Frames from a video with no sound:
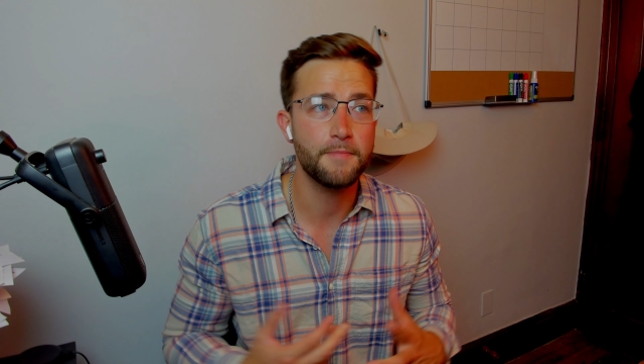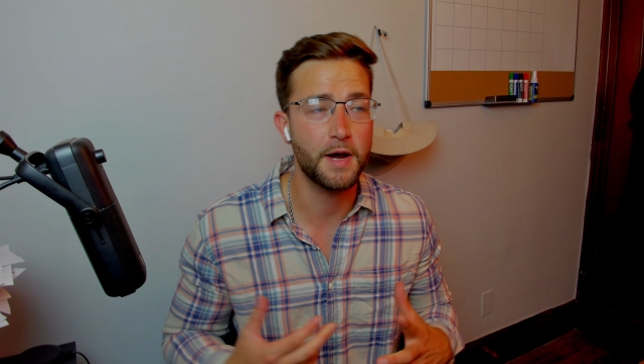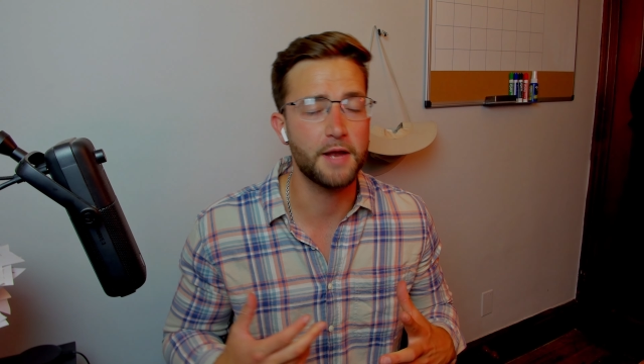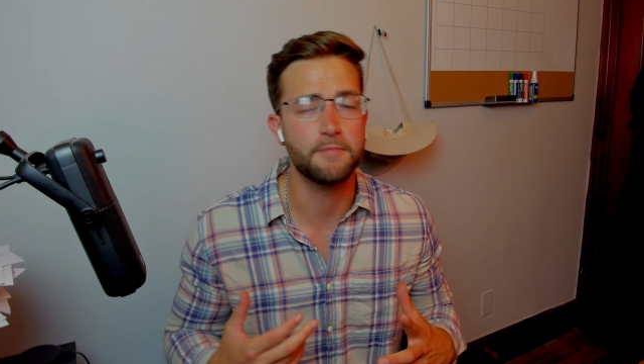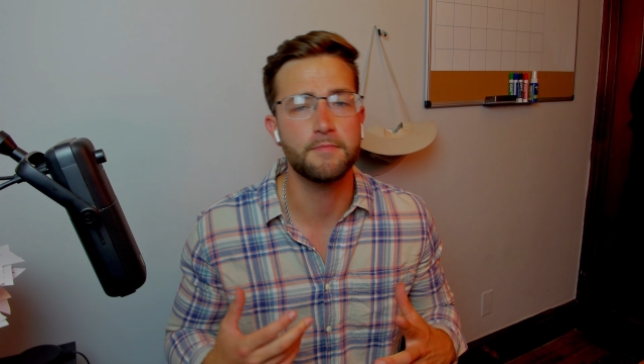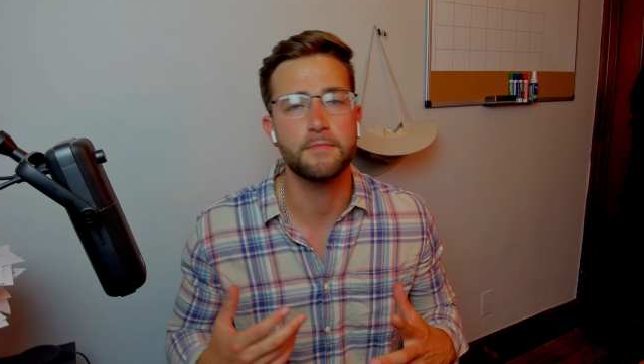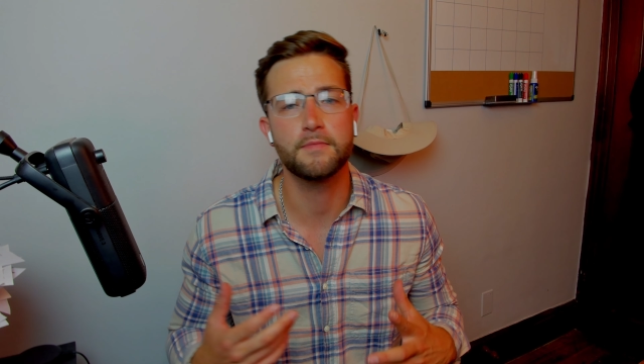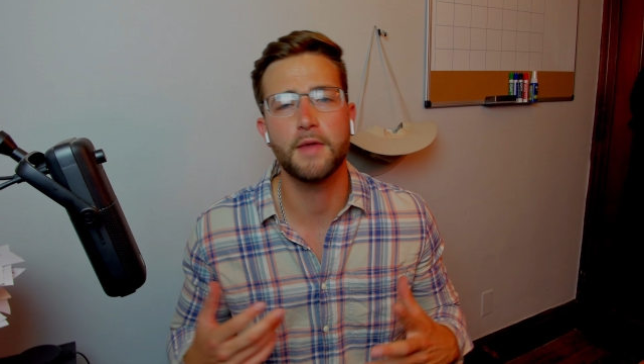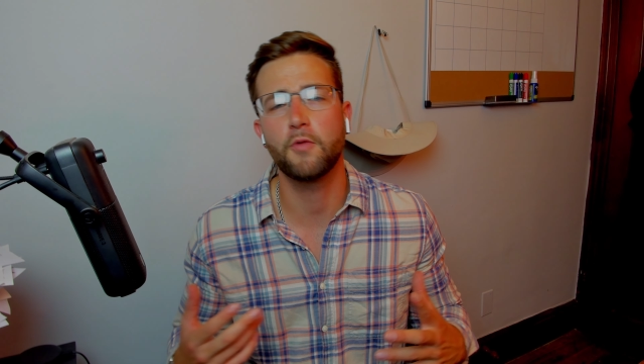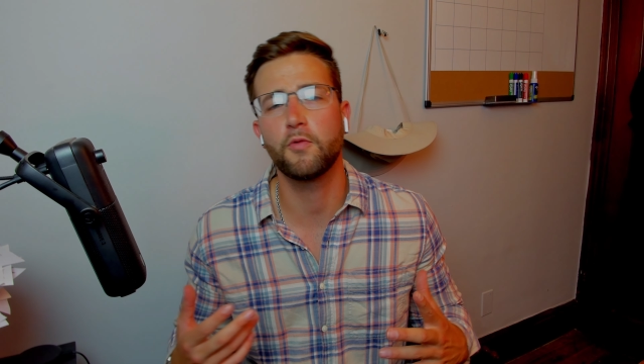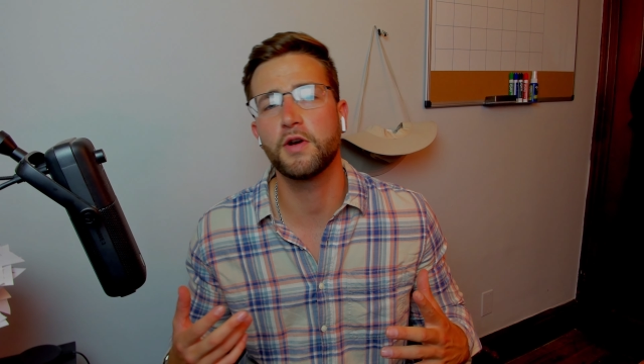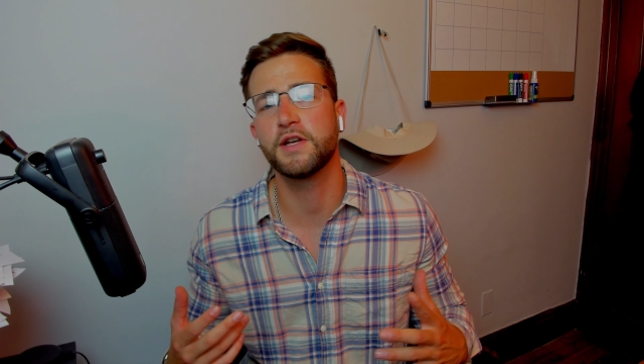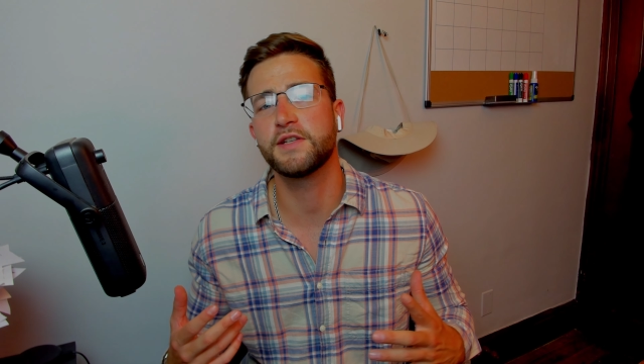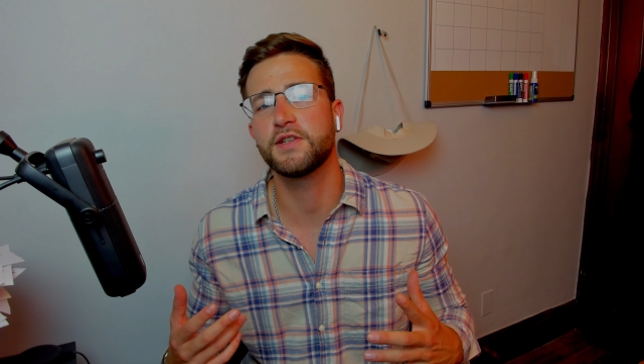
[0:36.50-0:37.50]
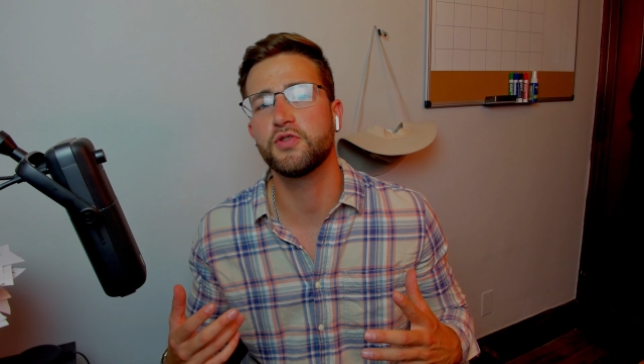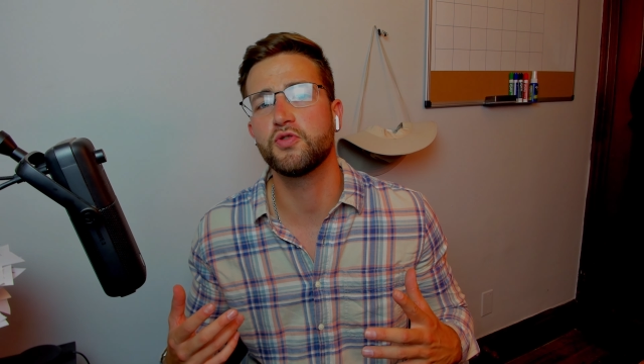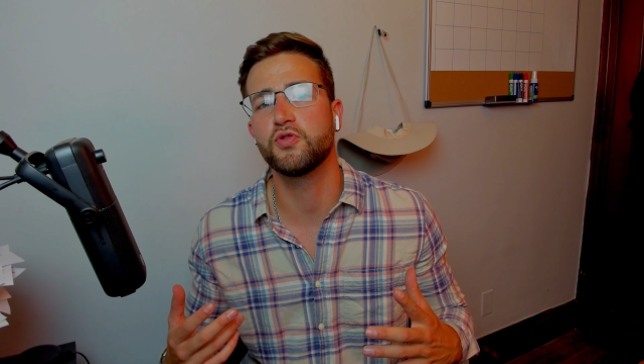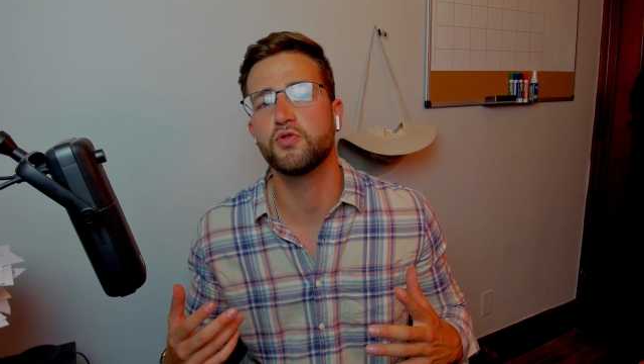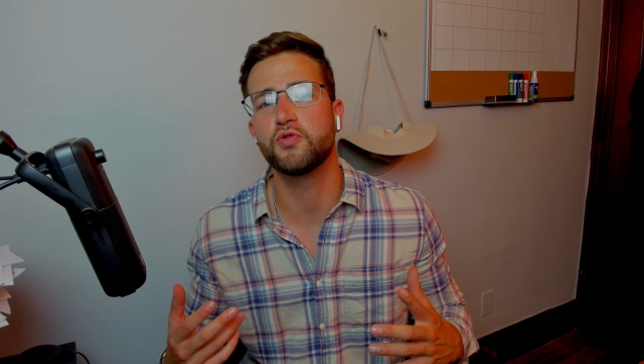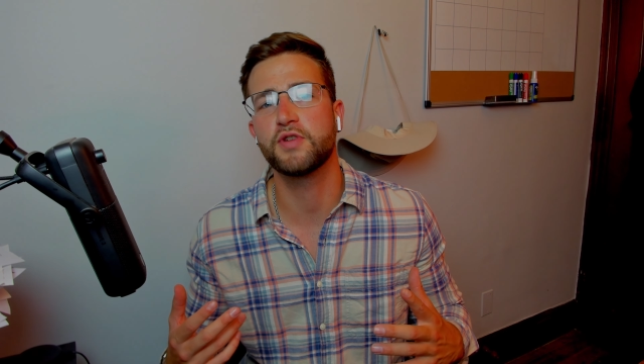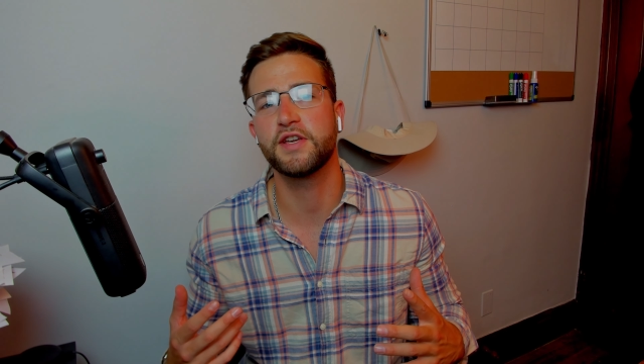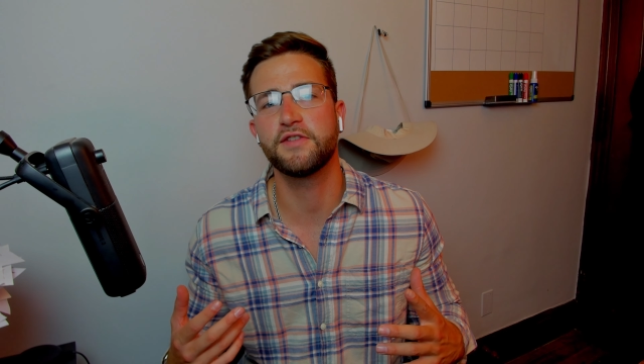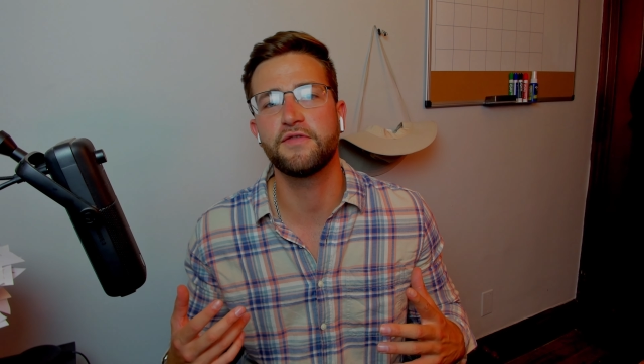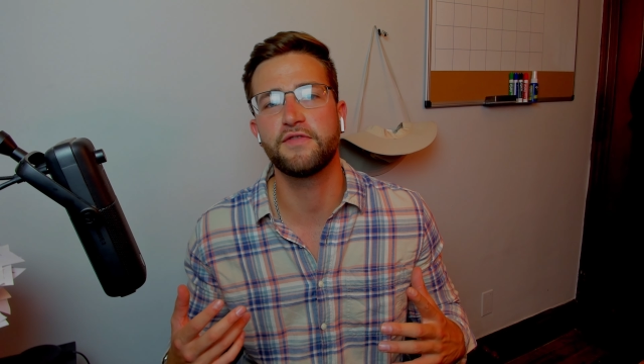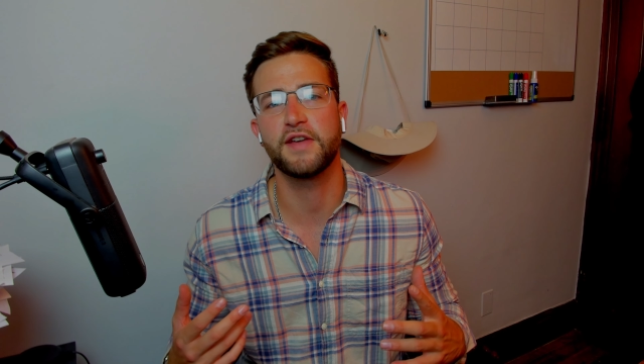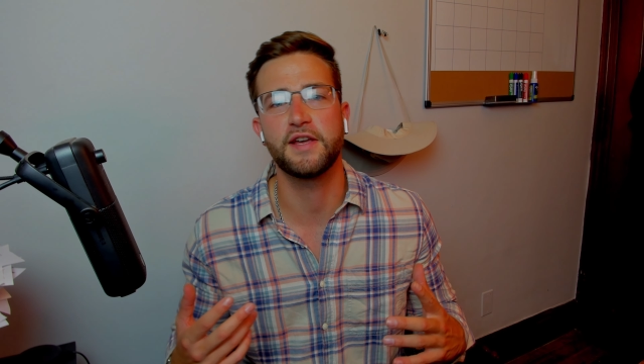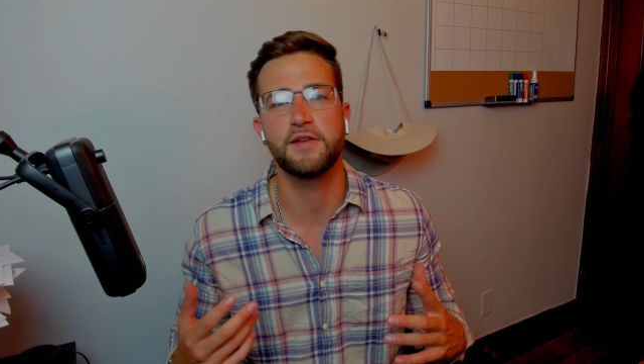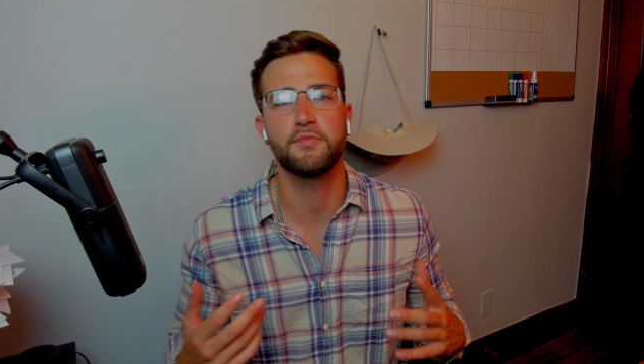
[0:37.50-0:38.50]
But I wanted to
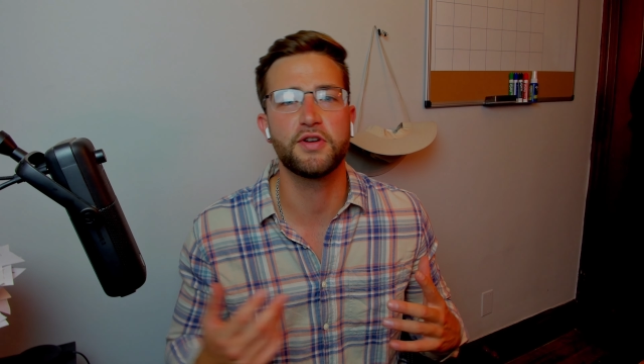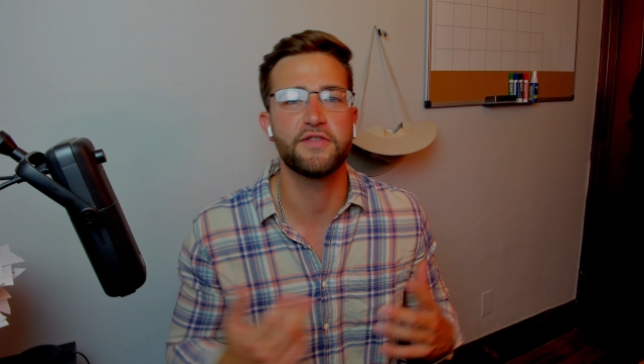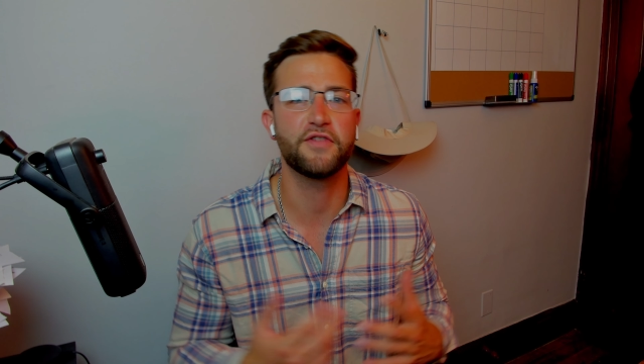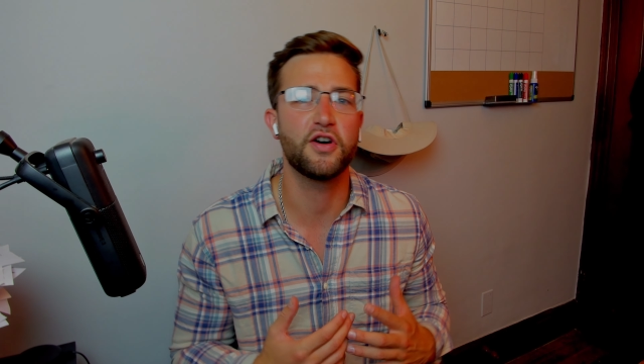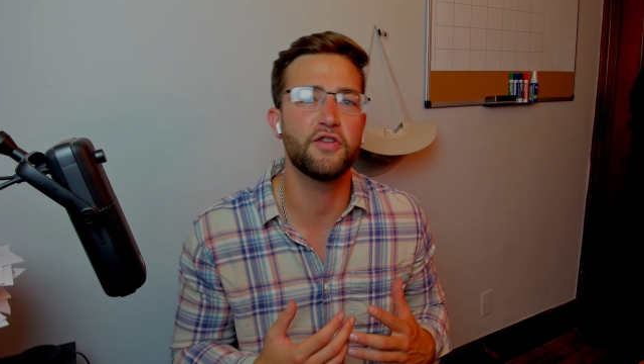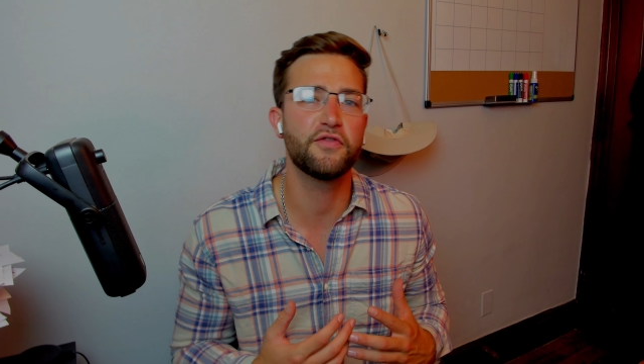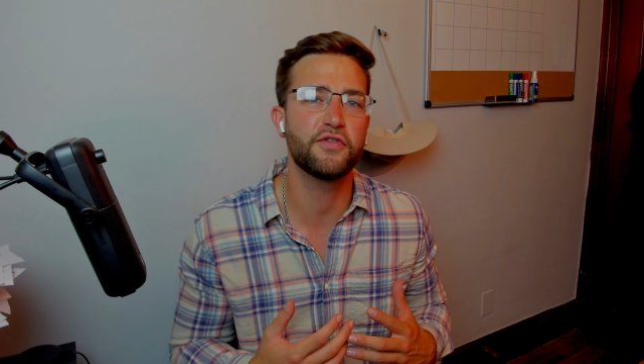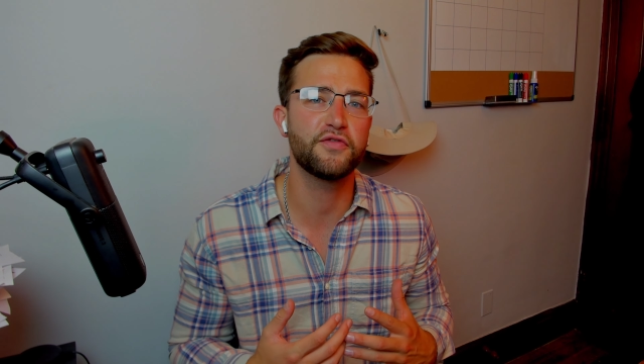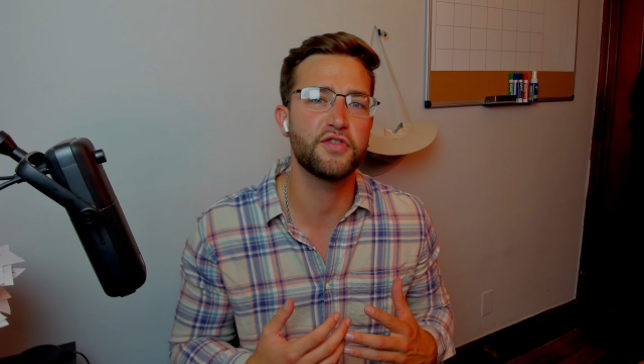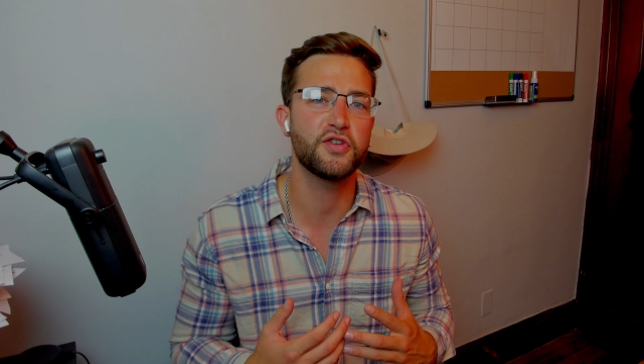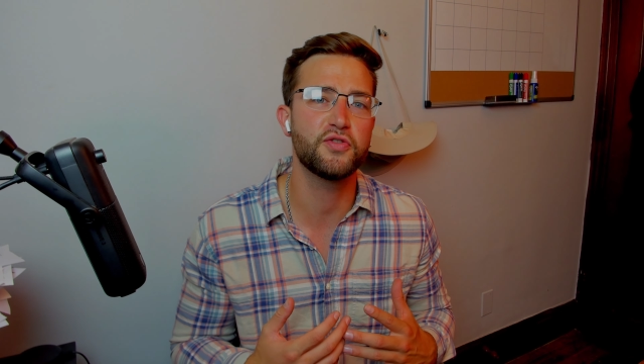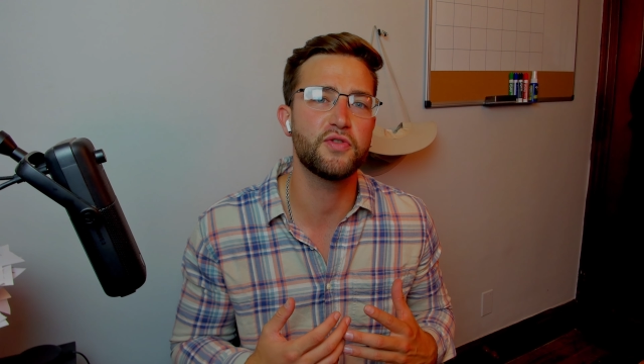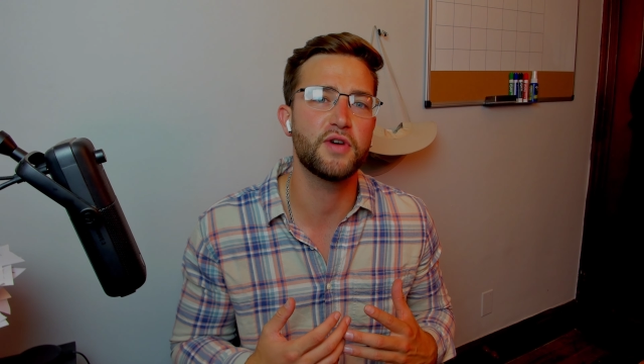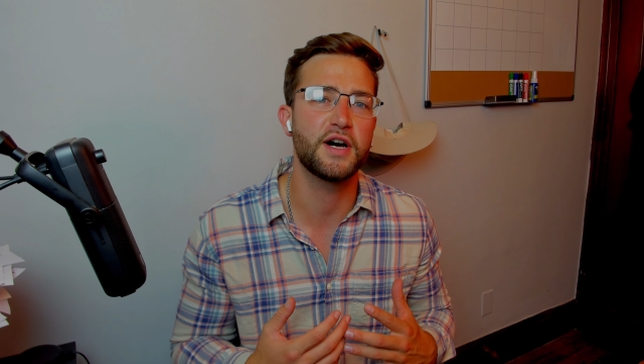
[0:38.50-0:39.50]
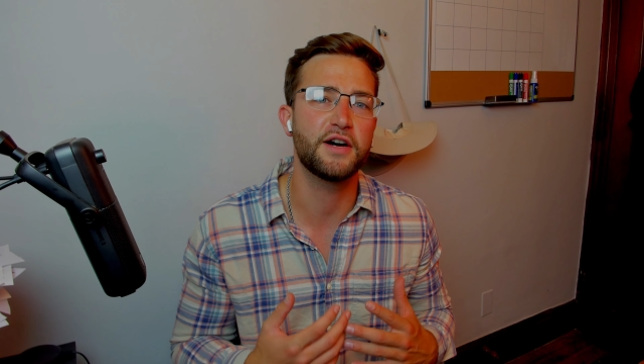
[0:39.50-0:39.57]
give a brief overview